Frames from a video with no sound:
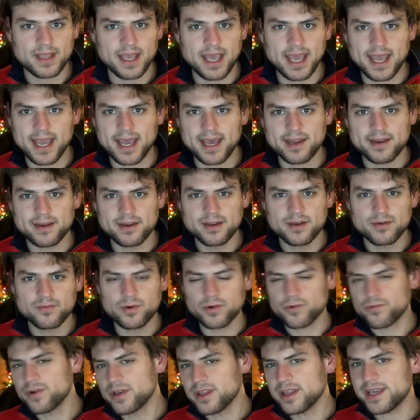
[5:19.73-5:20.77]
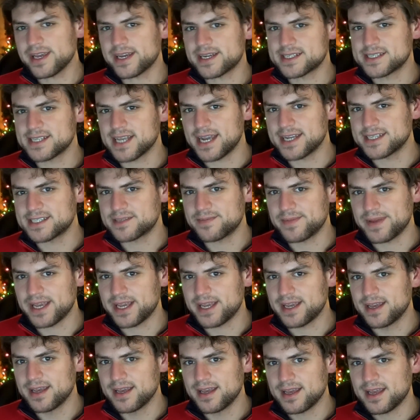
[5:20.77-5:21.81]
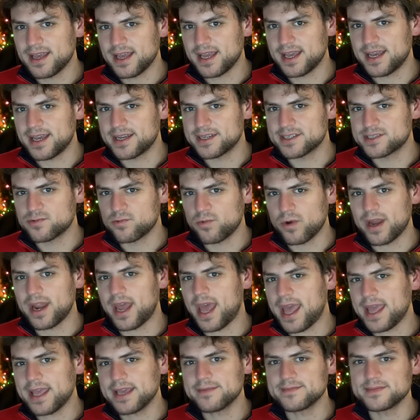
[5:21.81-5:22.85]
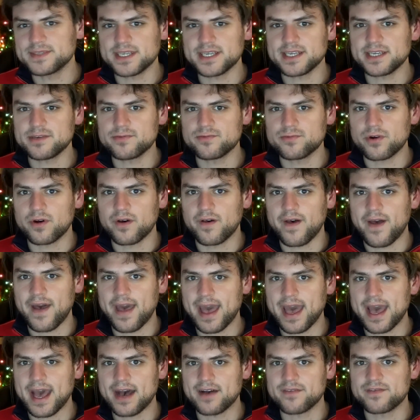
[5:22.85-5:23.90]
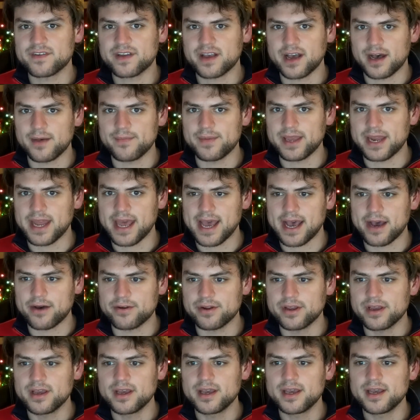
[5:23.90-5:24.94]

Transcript: and what really excites me is what amd will have coming out